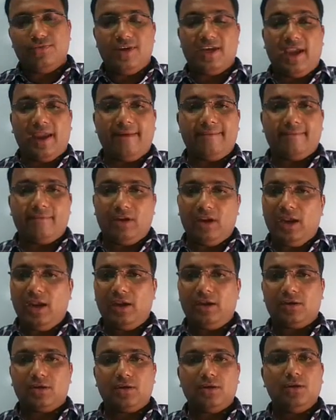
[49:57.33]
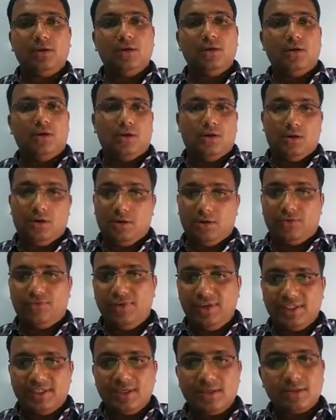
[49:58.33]
by using those we can create
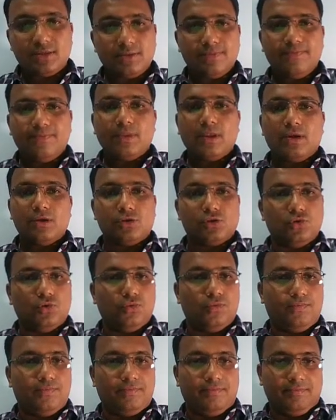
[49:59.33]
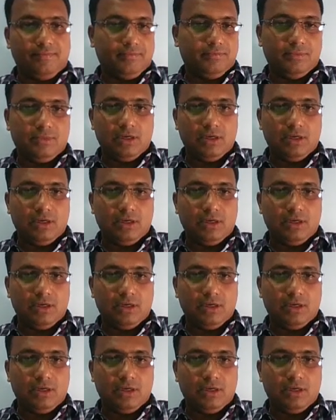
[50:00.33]
quizzes.